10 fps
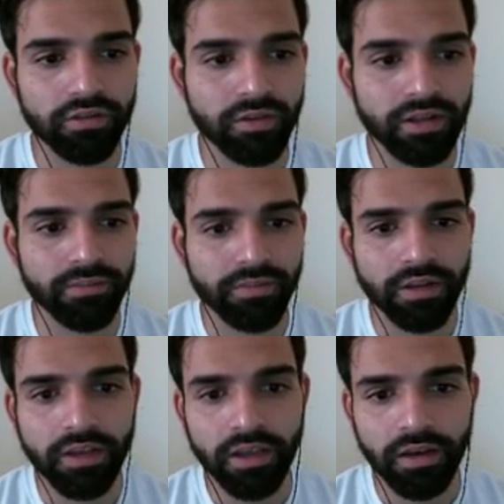well
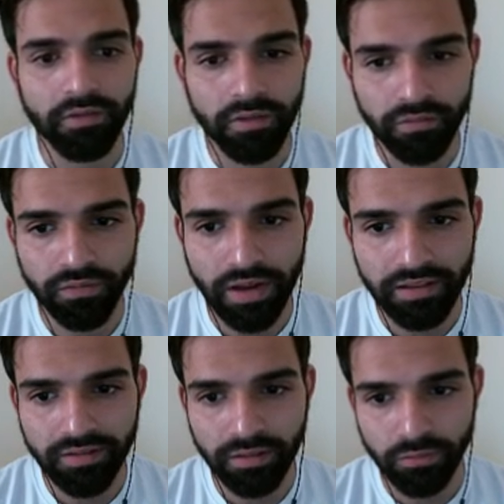even
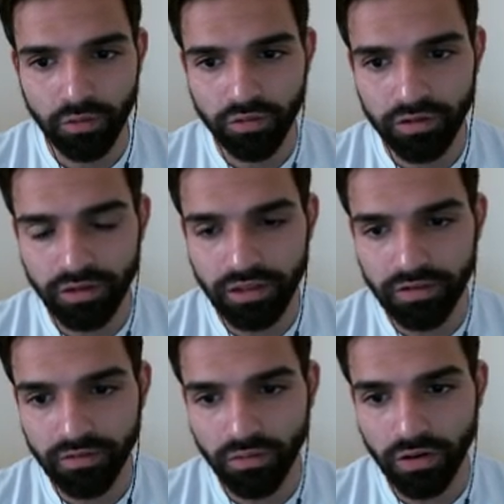Flatsome you could see
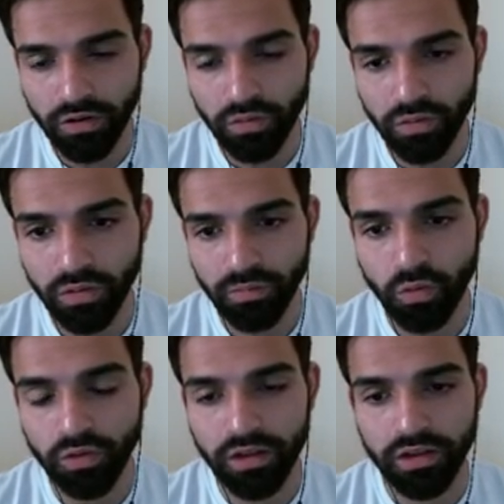there's around
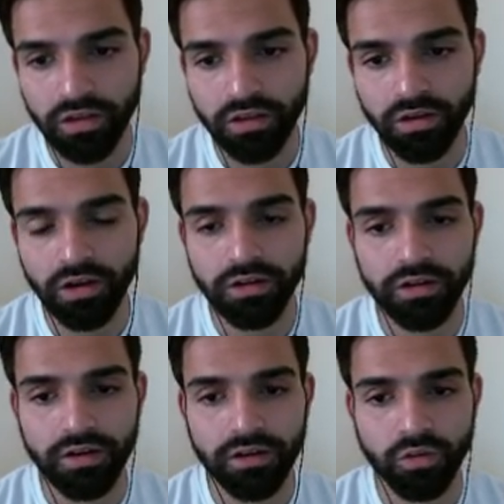more than
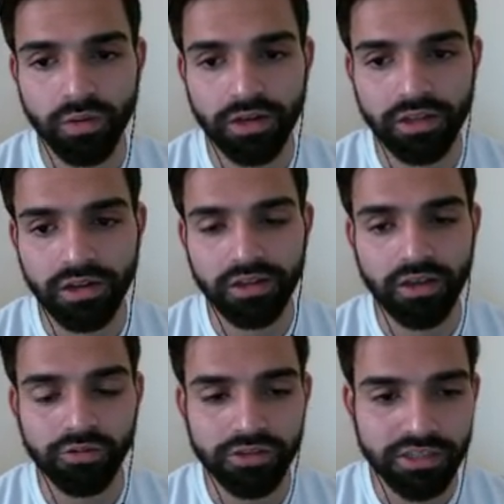
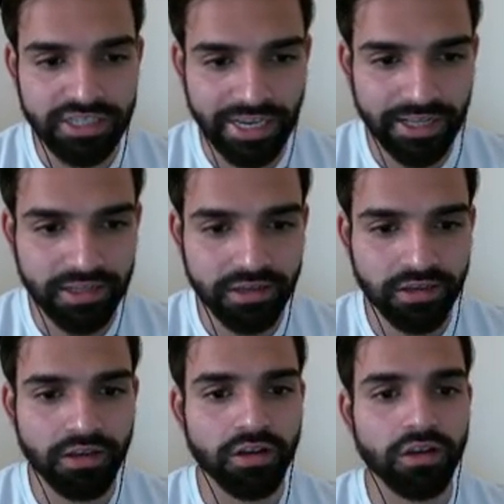123,000 sales
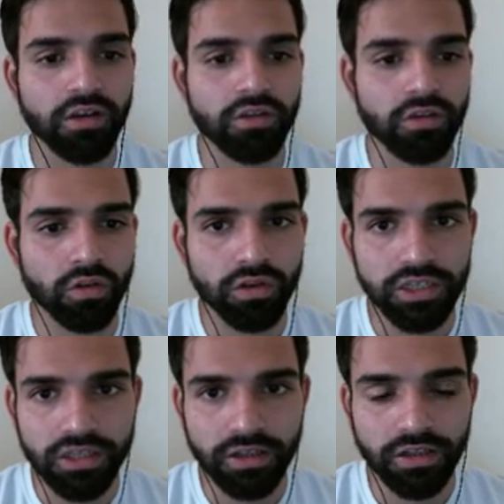so you could
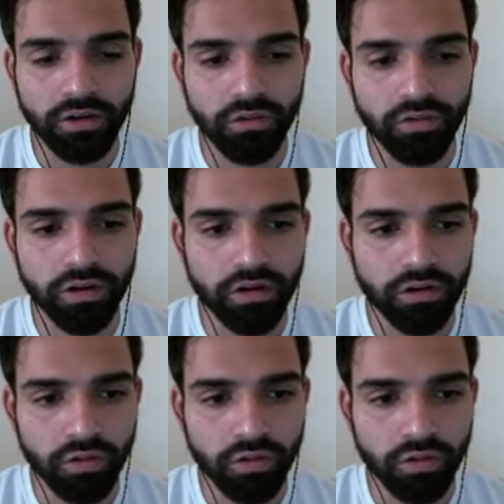just click over here you